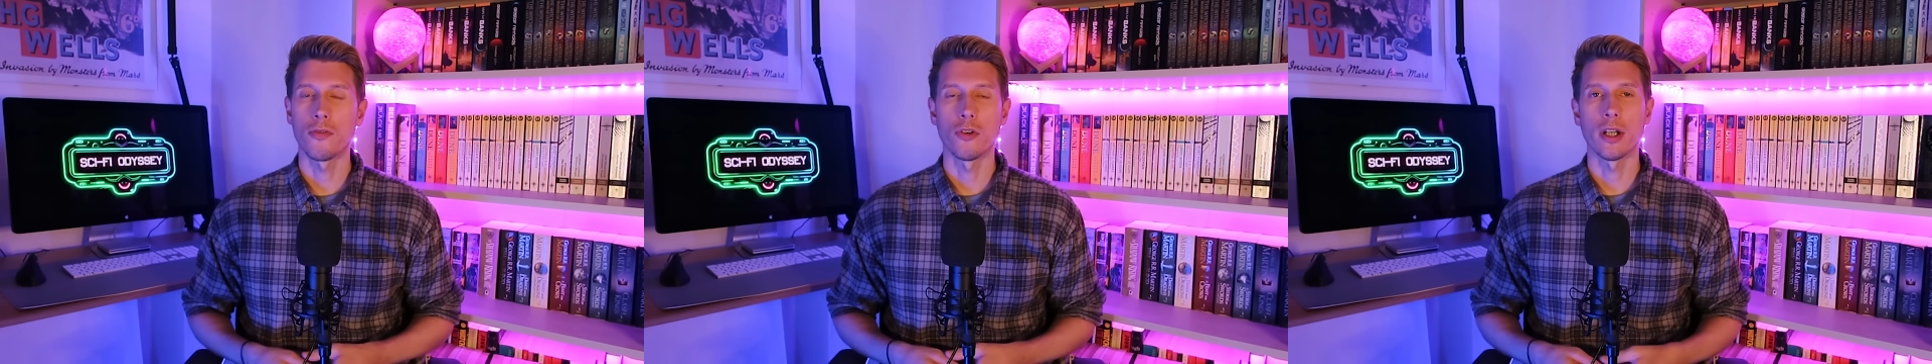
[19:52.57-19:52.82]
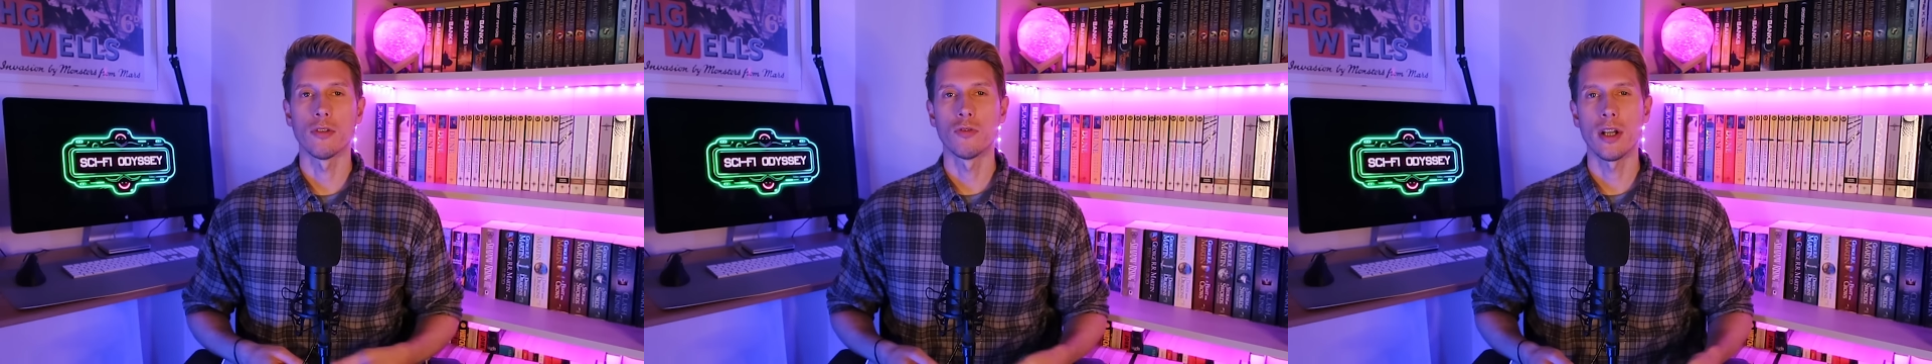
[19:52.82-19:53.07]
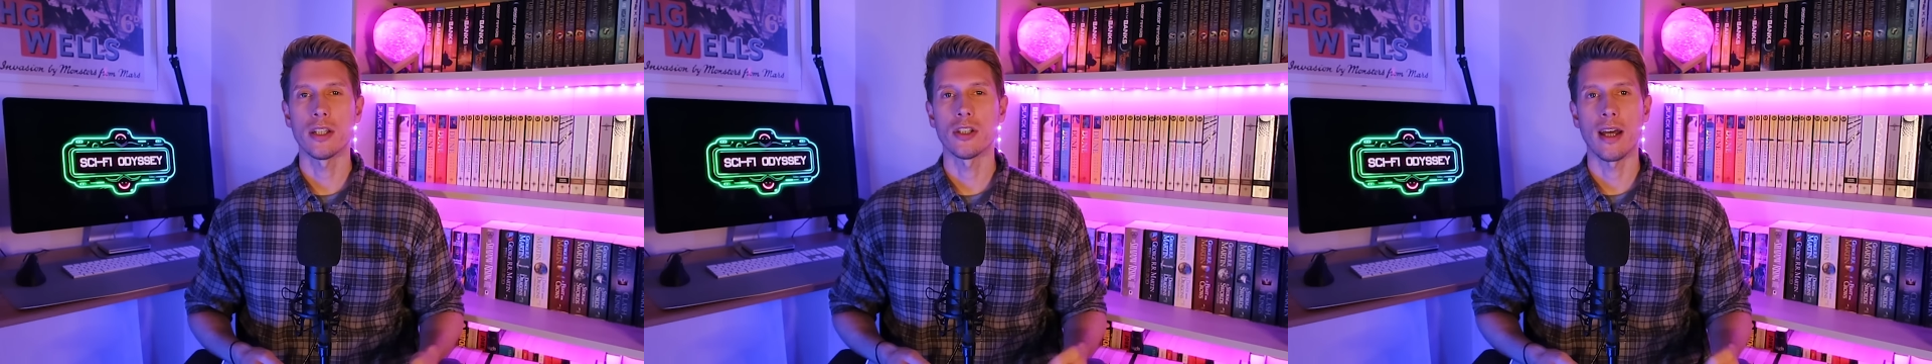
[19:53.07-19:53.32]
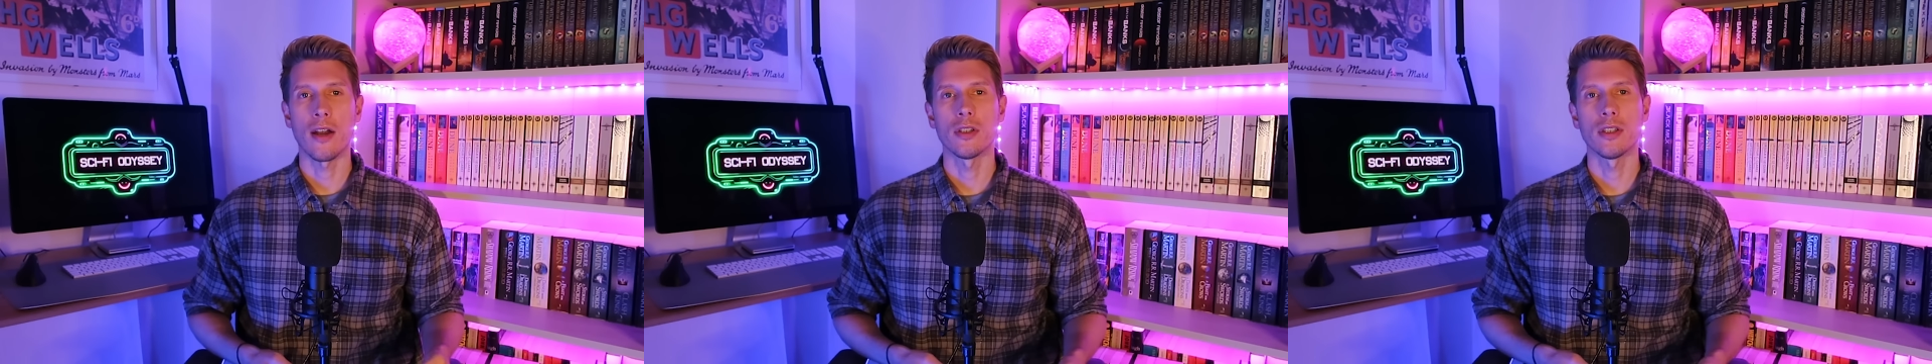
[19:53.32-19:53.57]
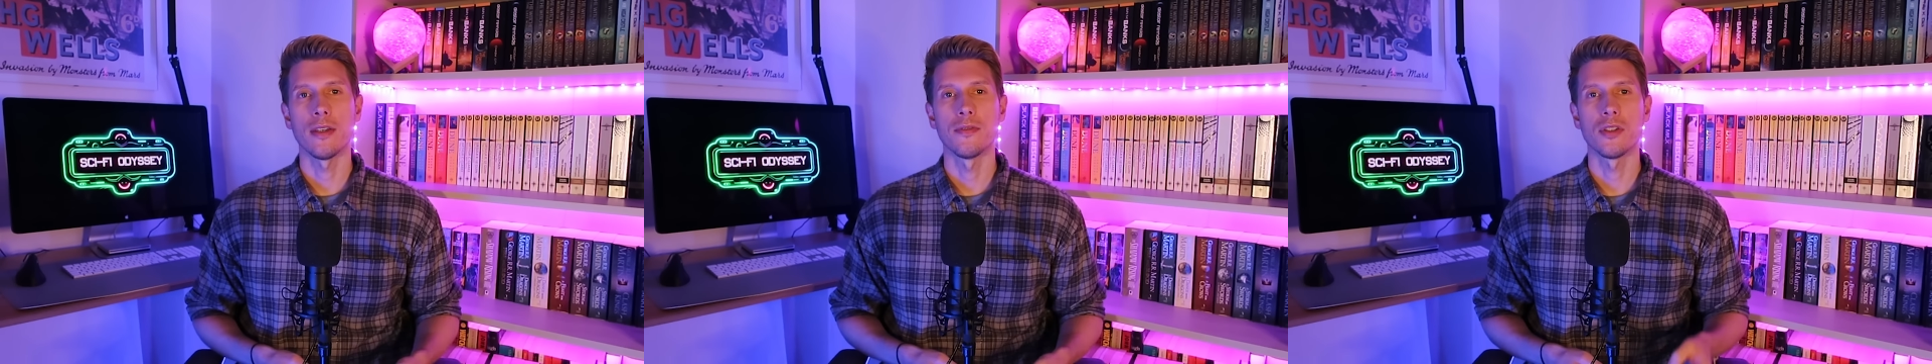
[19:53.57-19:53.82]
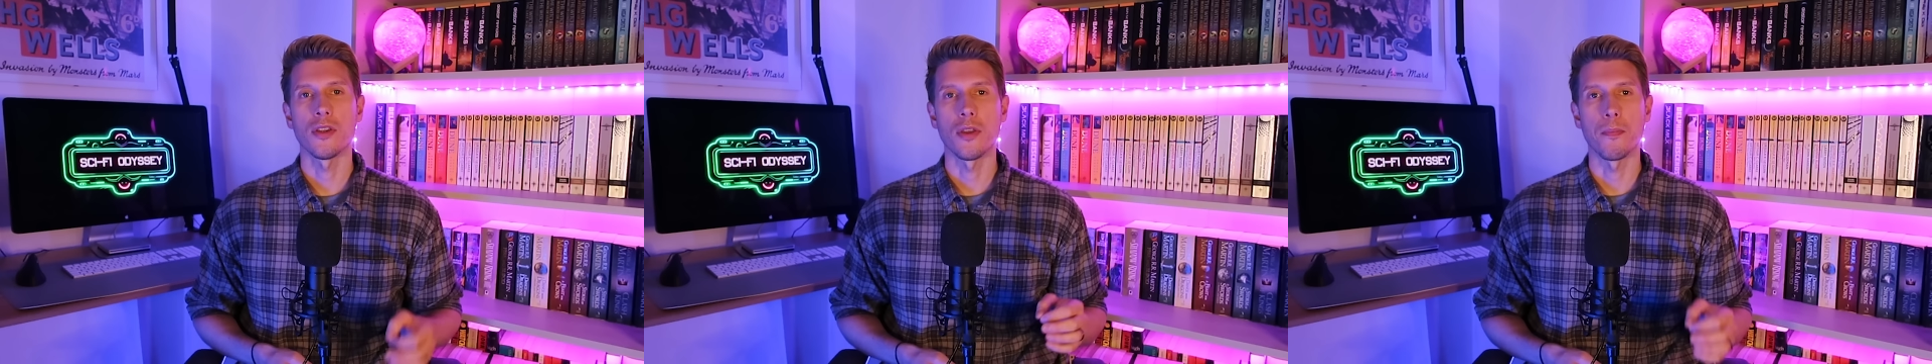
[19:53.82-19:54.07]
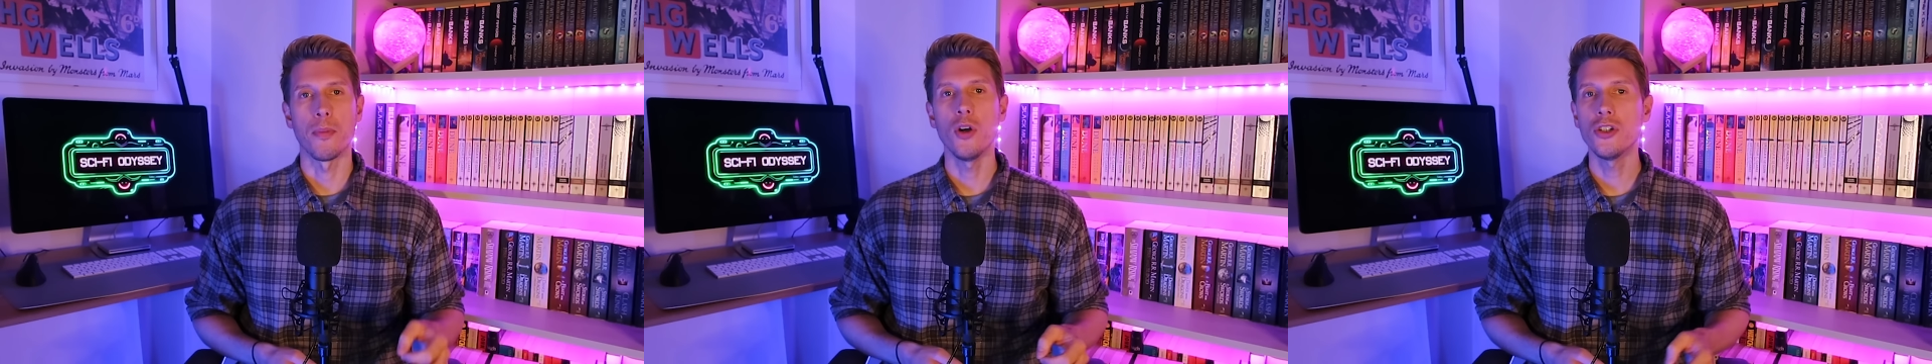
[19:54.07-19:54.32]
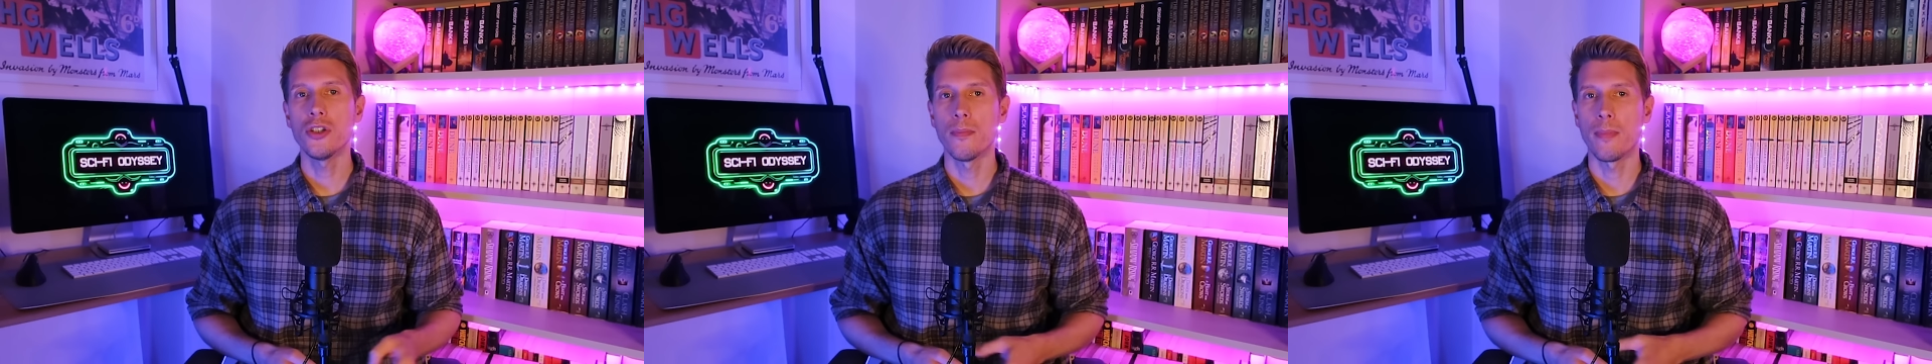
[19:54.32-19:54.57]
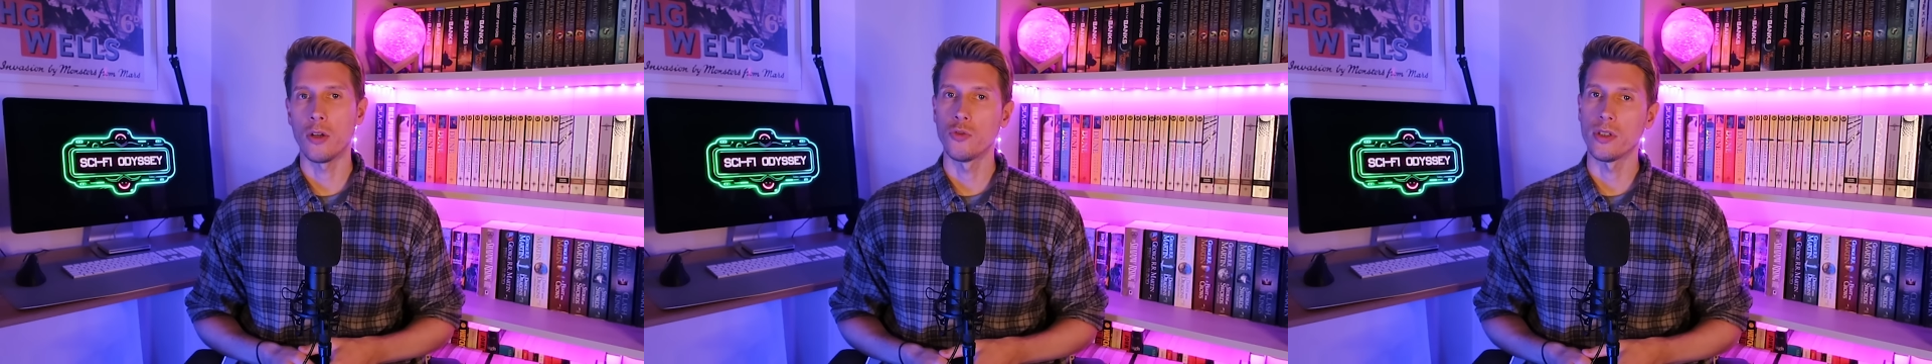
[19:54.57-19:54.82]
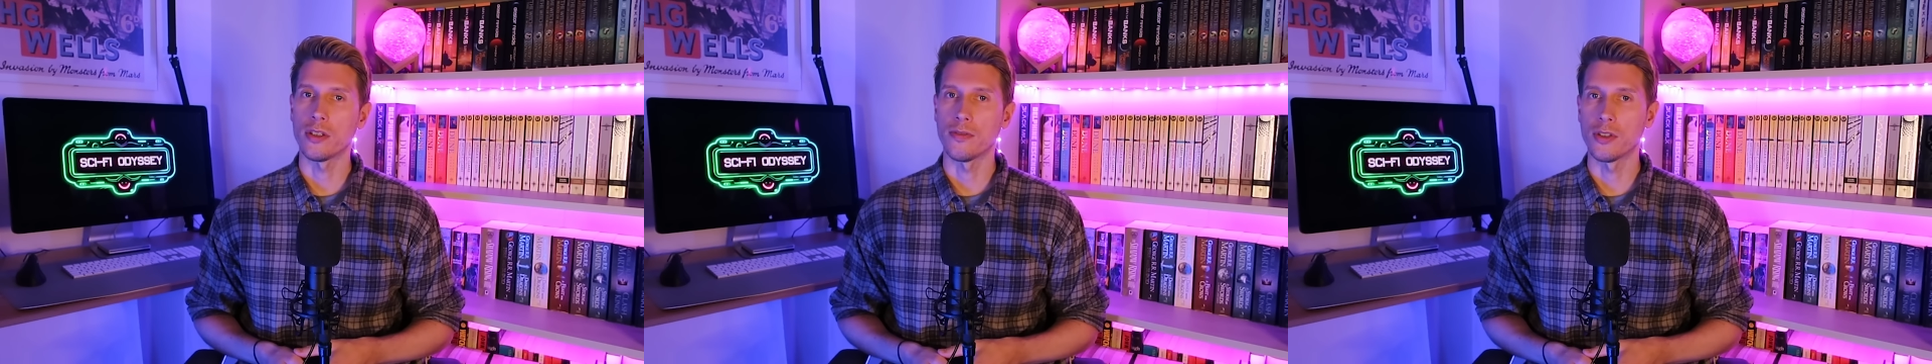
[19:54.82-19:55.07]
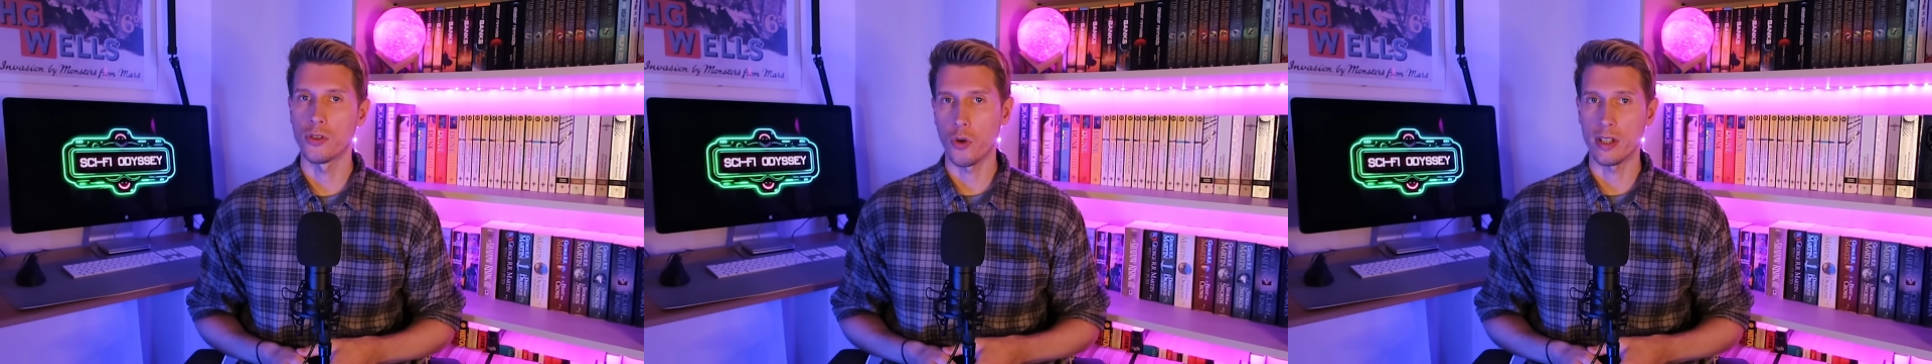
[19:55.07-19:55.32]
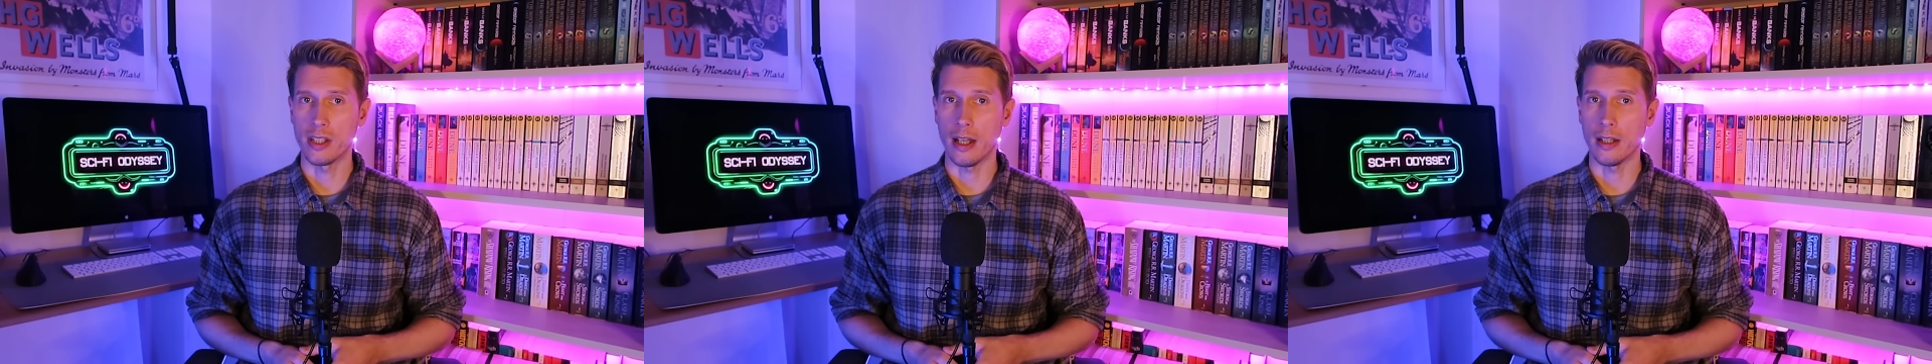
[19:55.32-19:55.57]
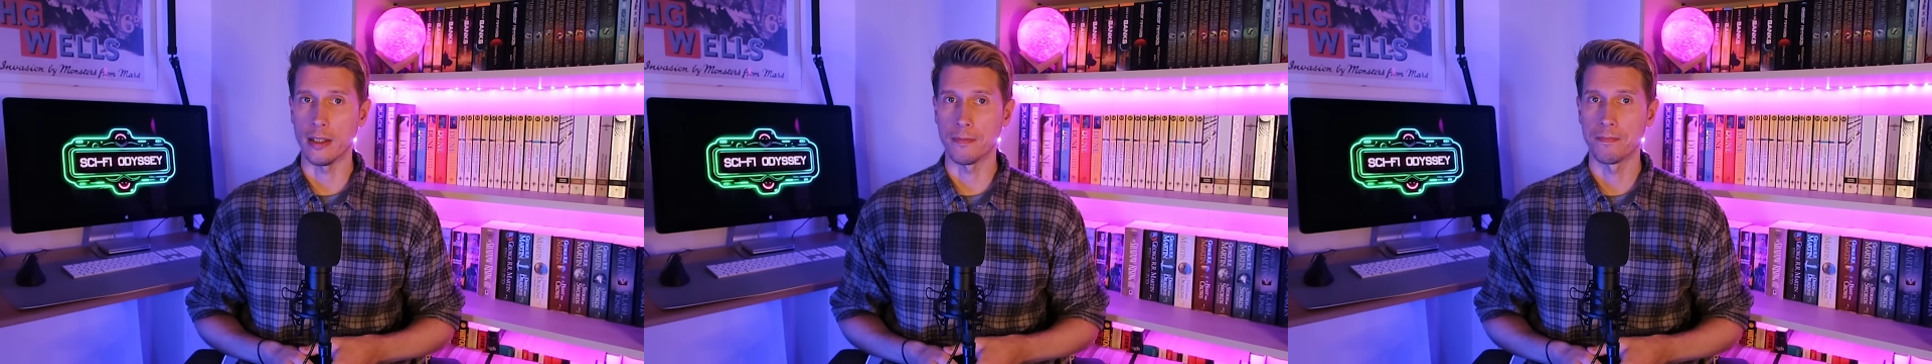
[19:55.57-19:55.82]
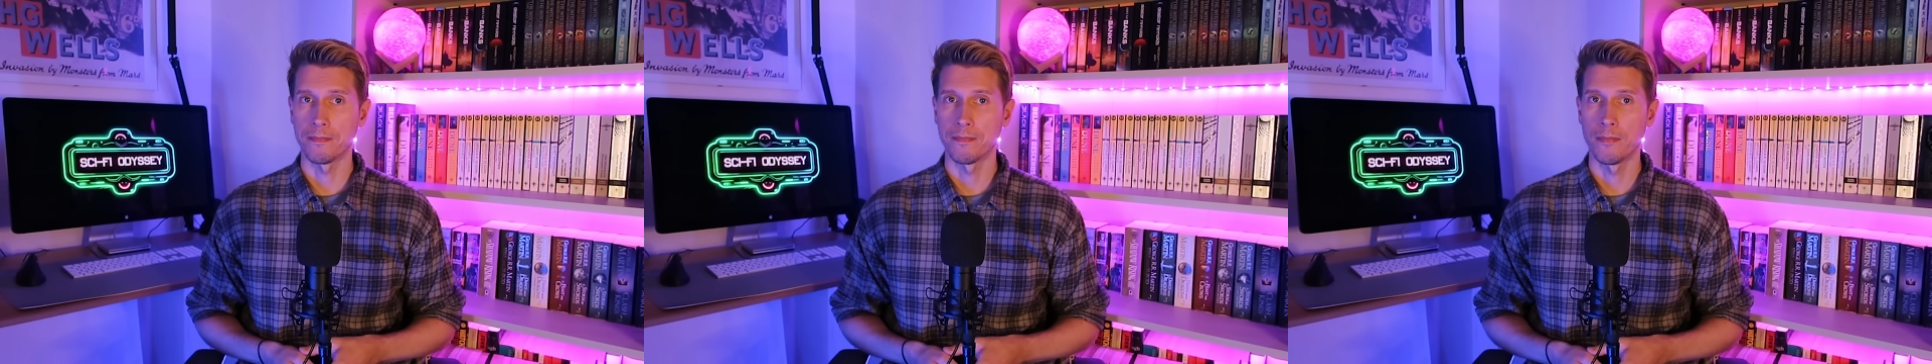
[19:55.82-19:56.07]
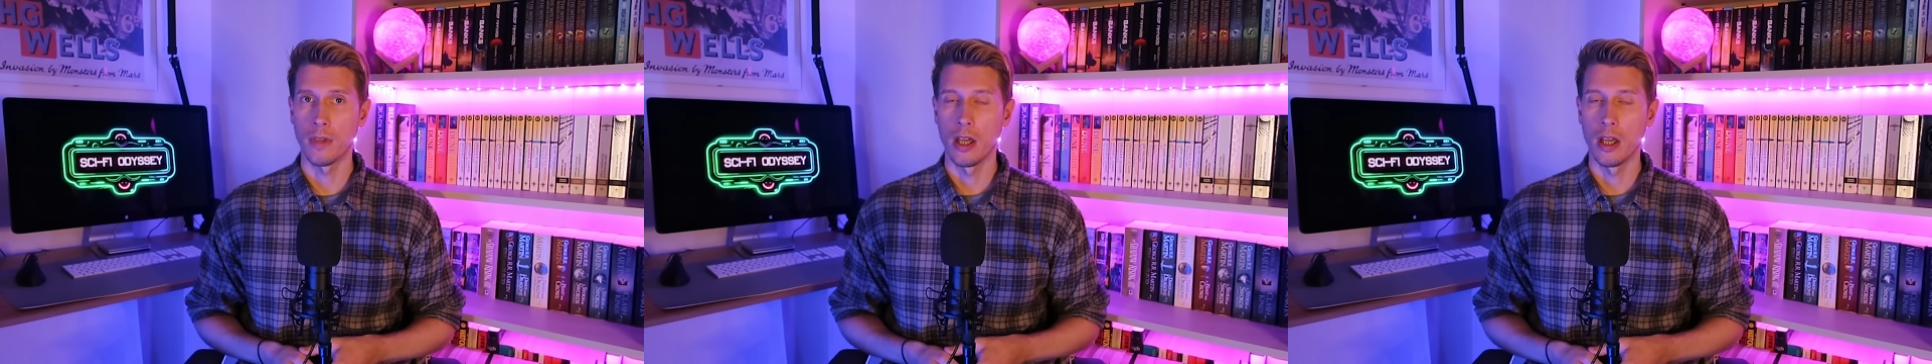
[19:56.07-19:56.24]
offering rich narratives that push the boundaries of storytelling.